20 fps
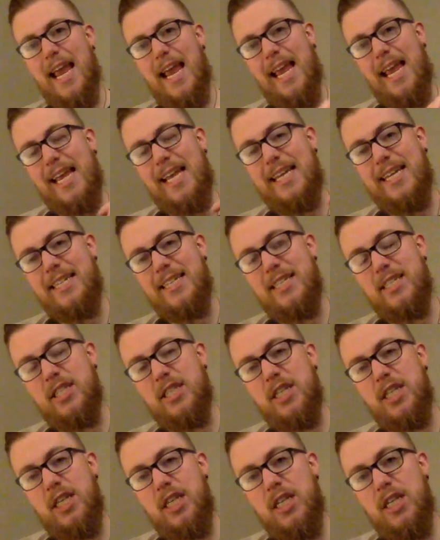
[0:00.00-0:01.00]

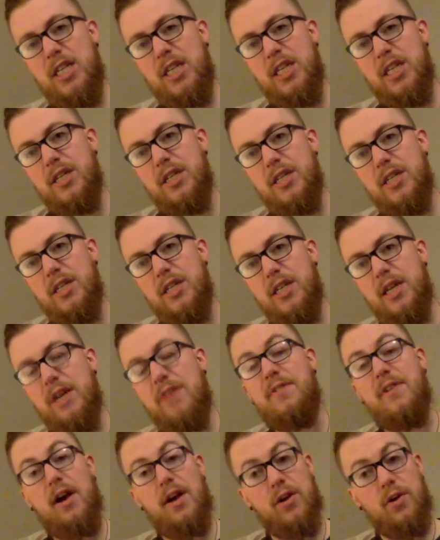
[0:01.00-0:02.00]
and
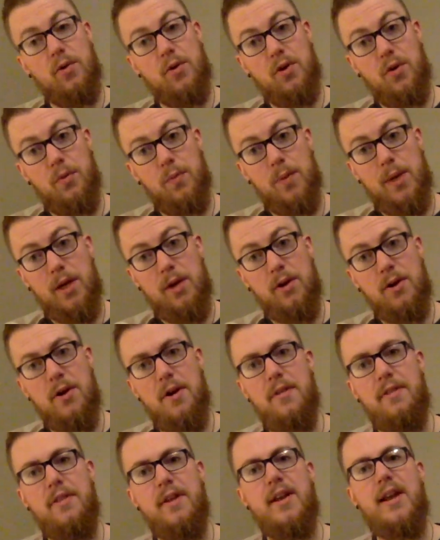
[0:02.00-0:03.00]
if not your
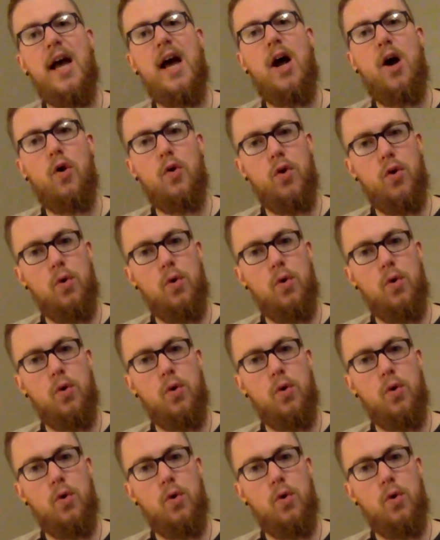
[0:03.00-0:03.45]
career, then how